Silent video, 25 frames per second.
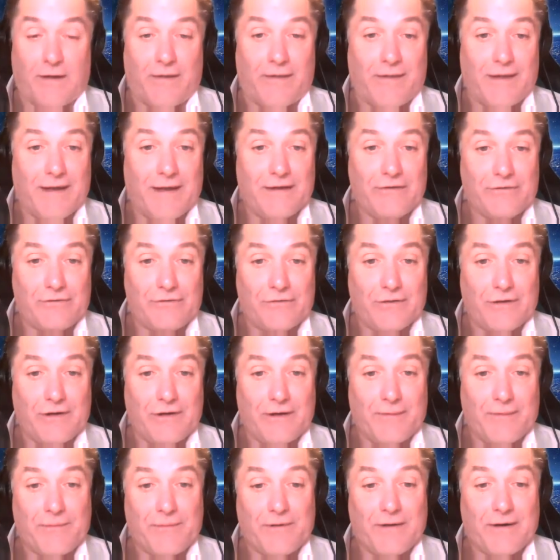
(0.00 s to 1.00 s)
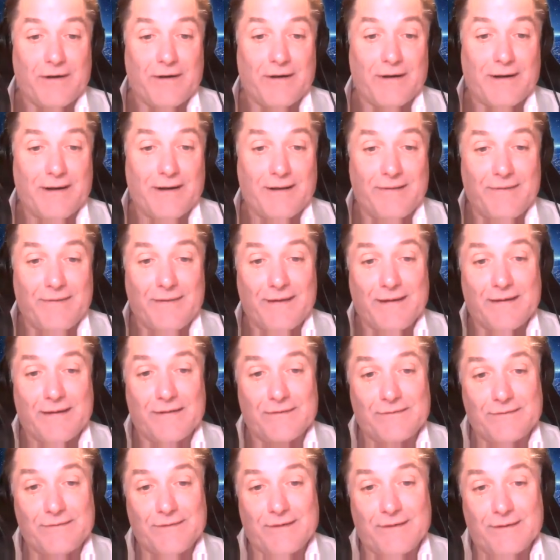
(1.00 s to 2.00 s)
they stood up there and they
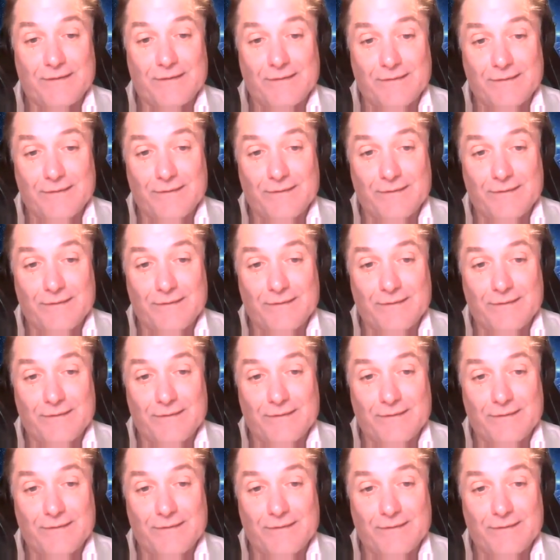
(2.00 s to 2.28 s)
said,